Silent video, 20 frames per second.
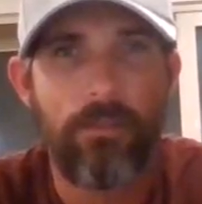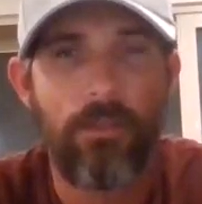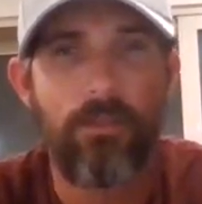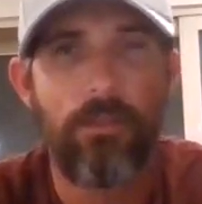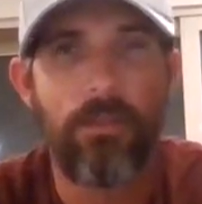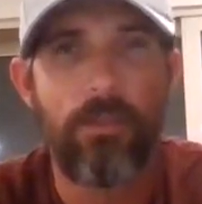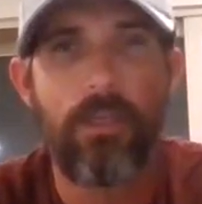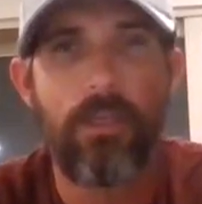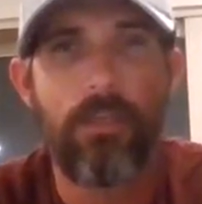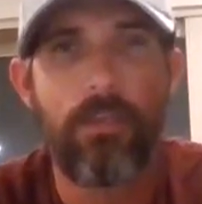So
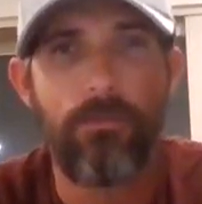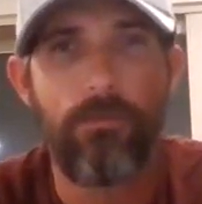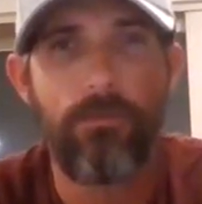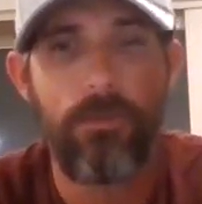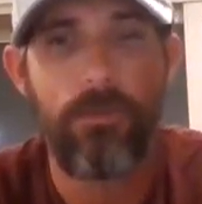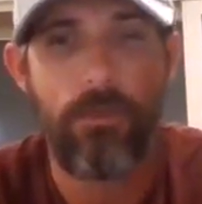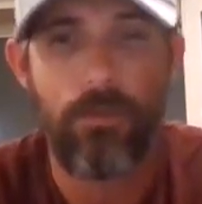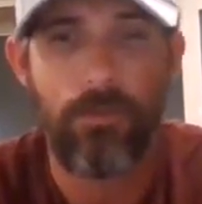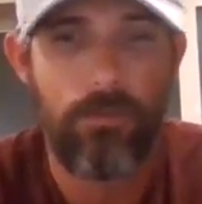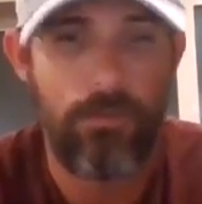you get
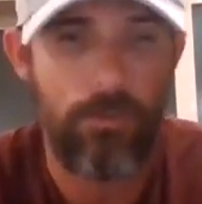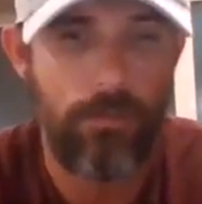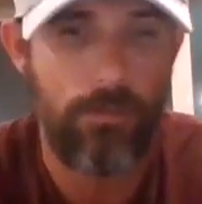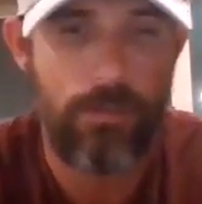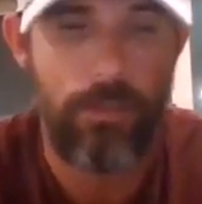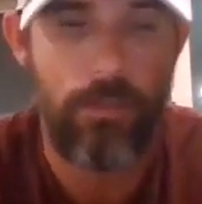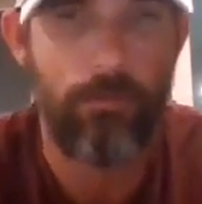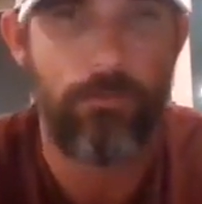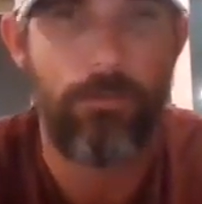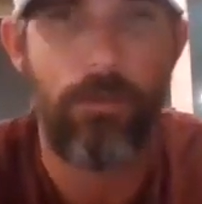confused. You
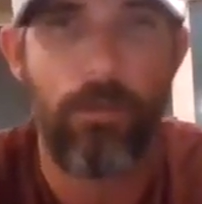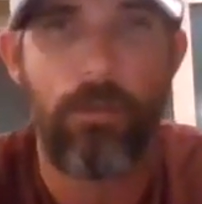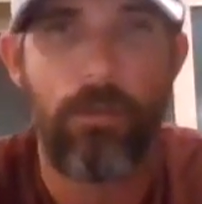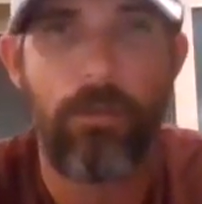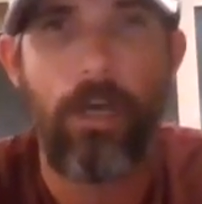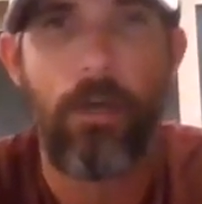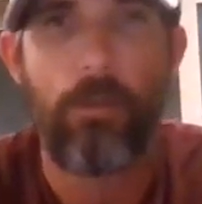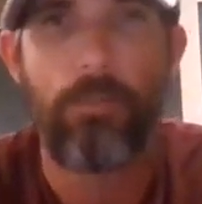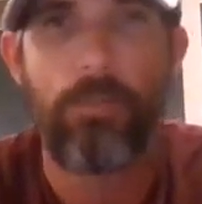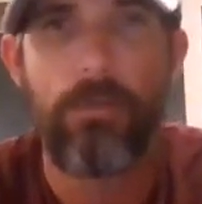still fill
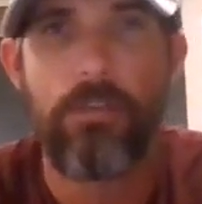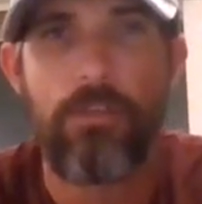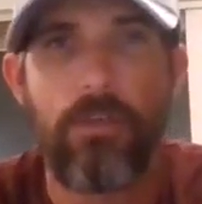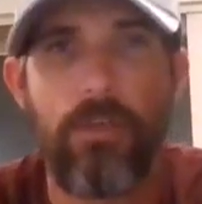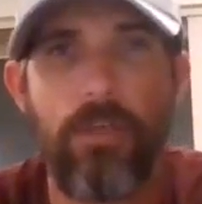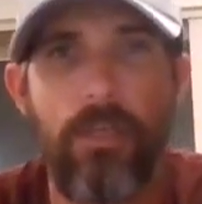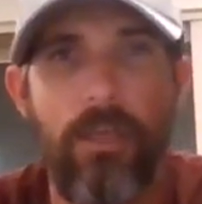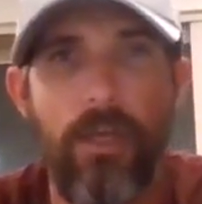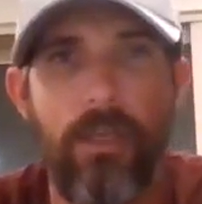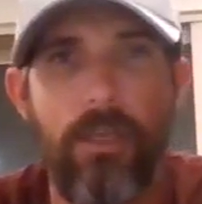it out, put
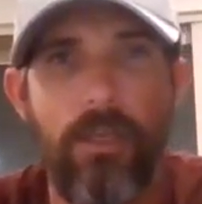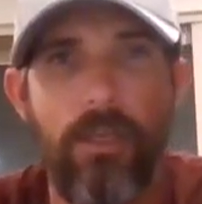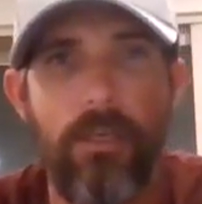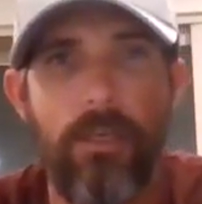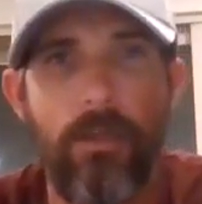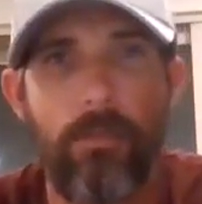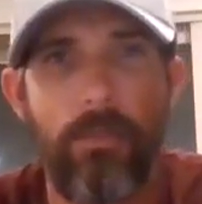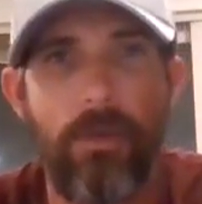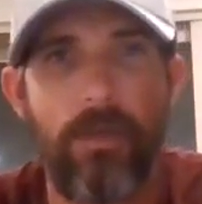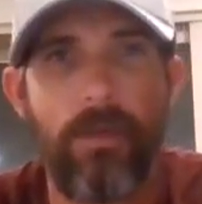your EIN
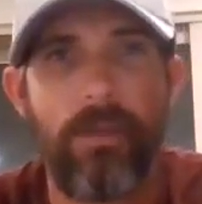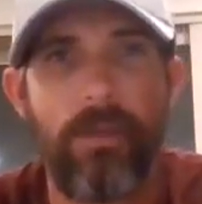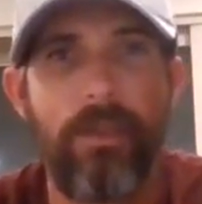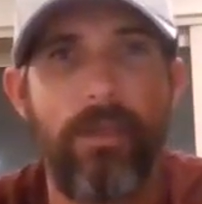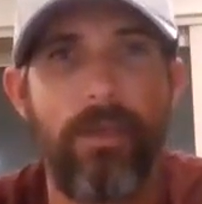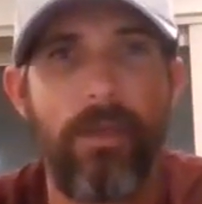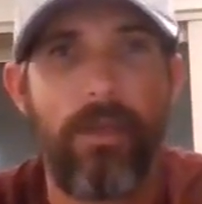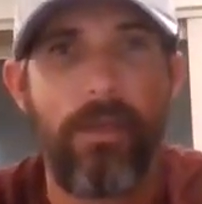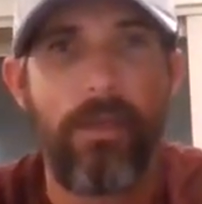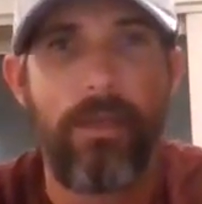number.
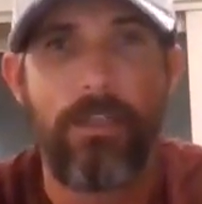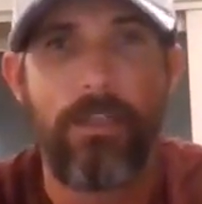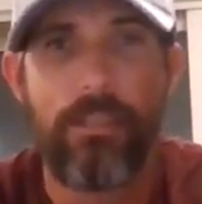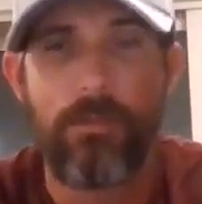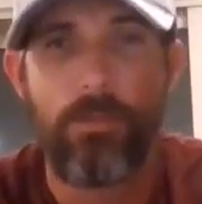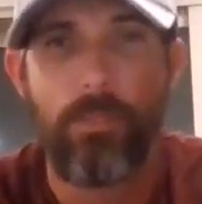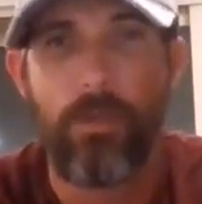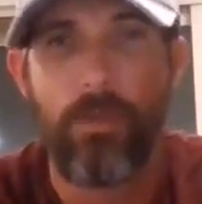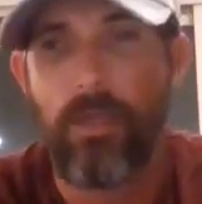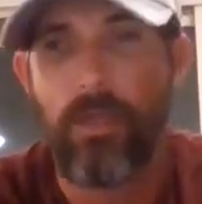EIN
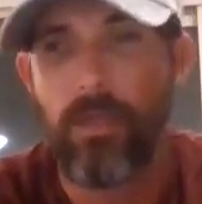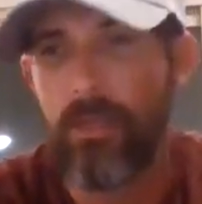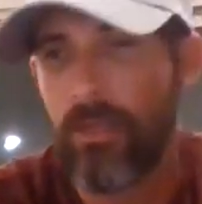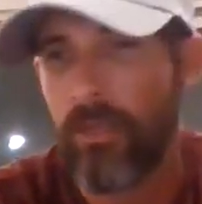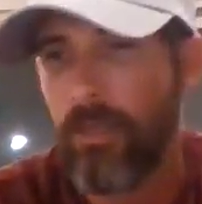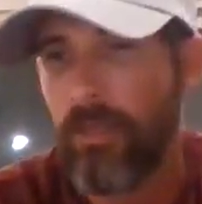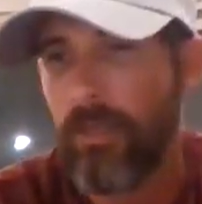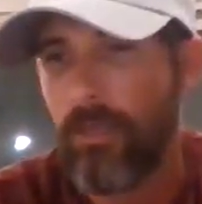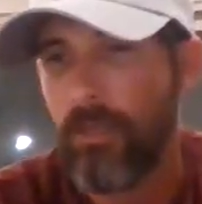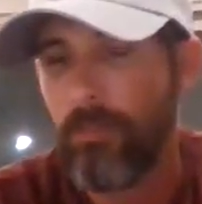is blank.
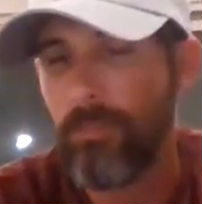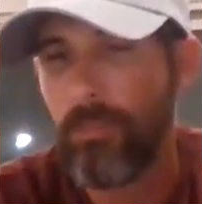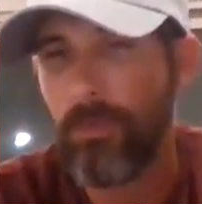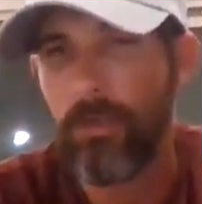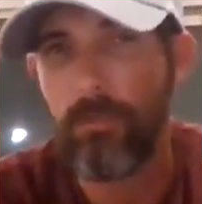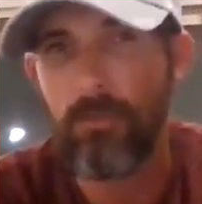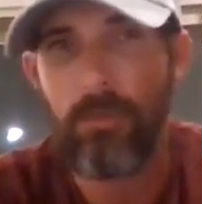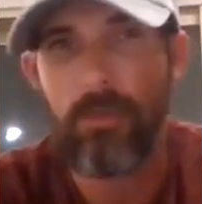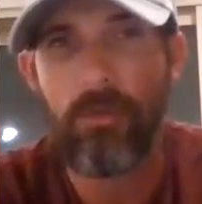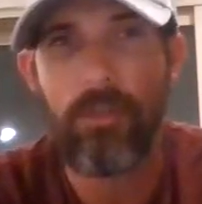
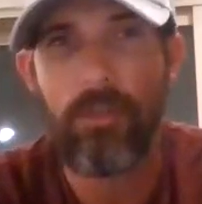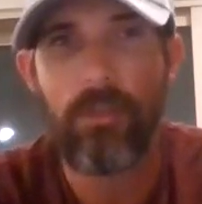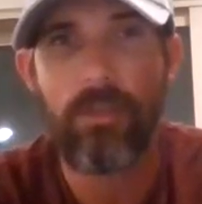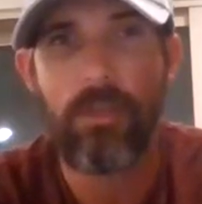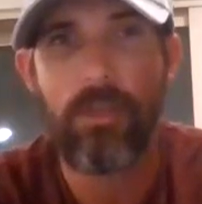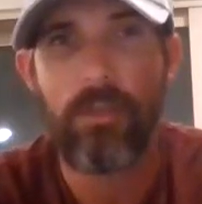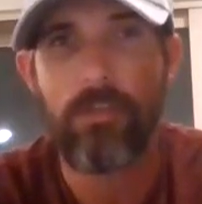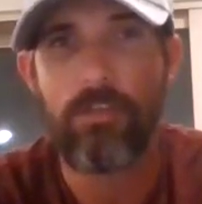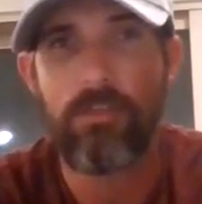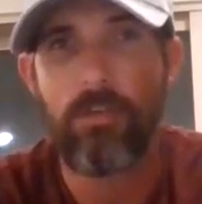Boom, you either
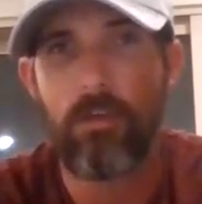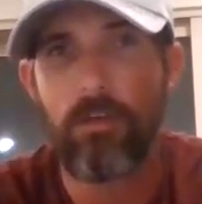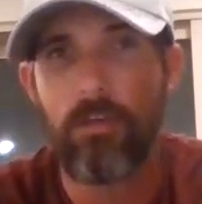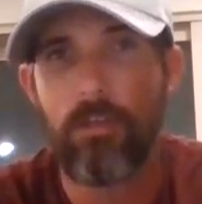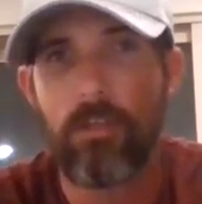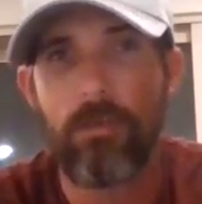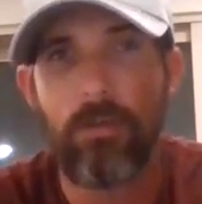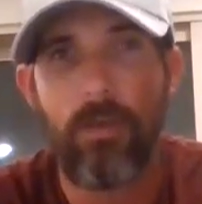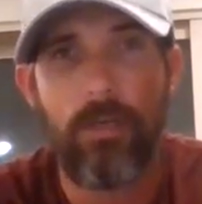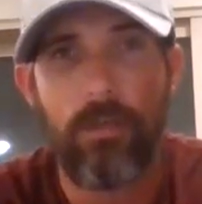get a
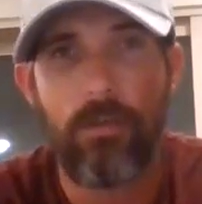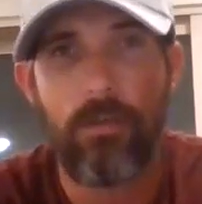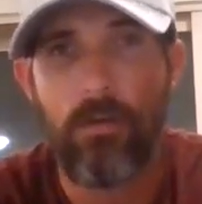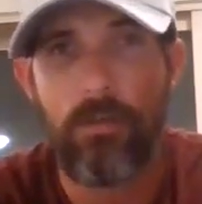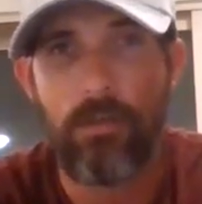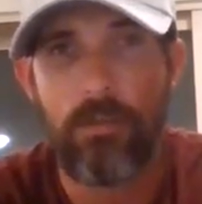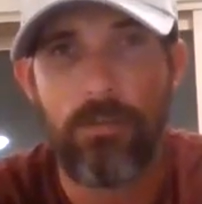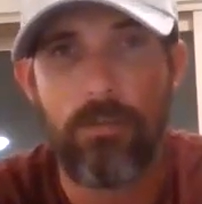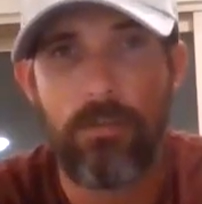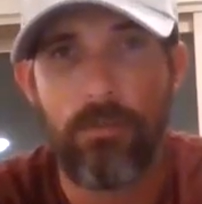starter credit
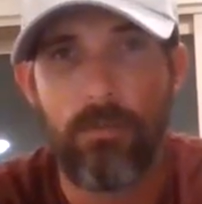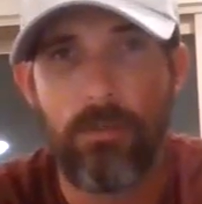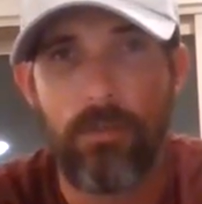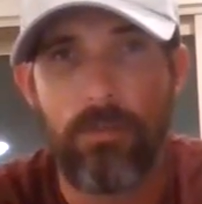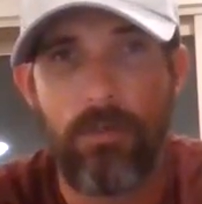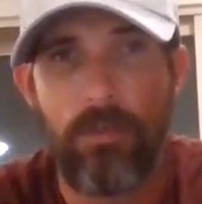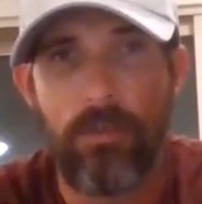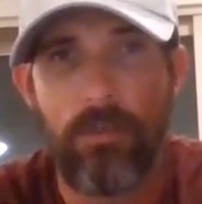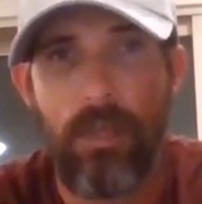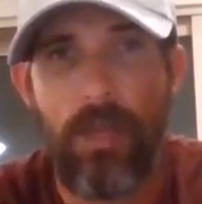card of 2,000 or
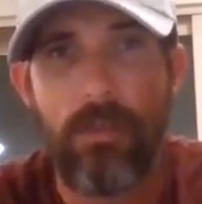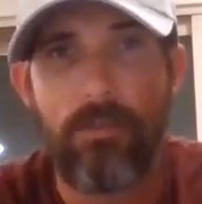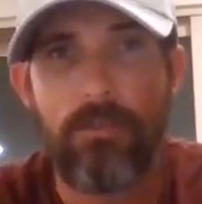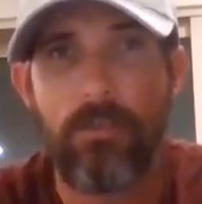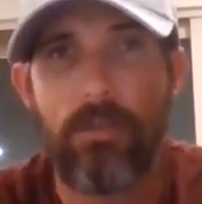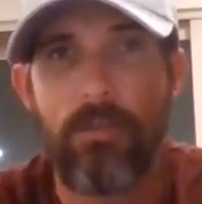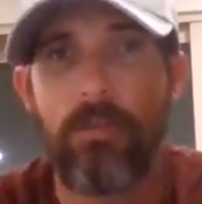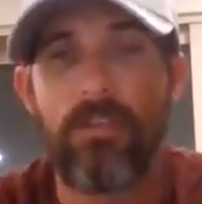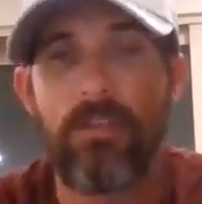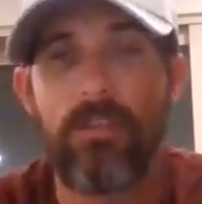
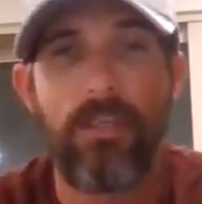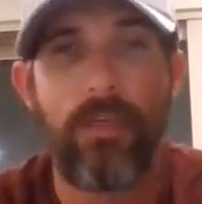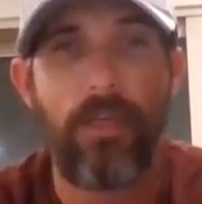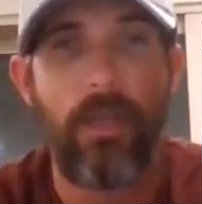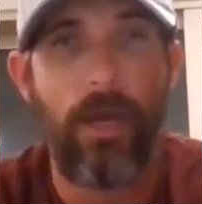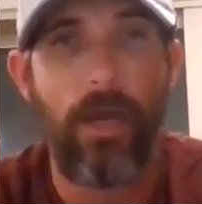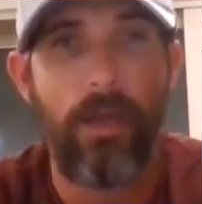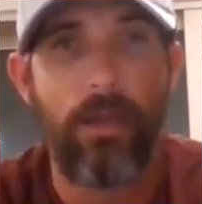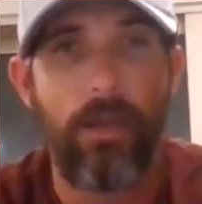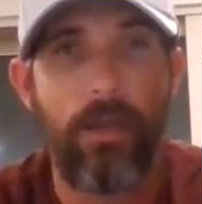3,000 or a
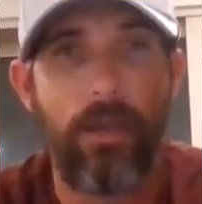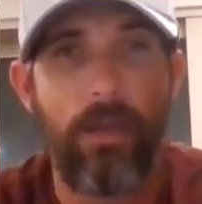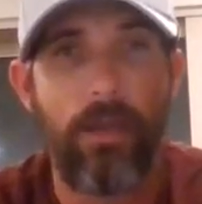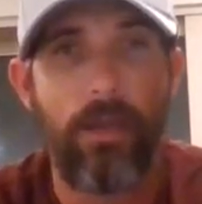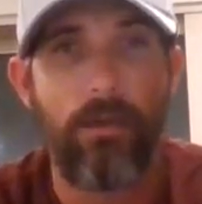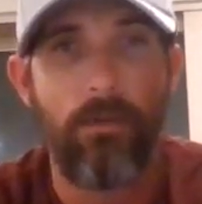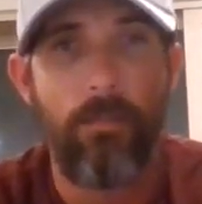denial.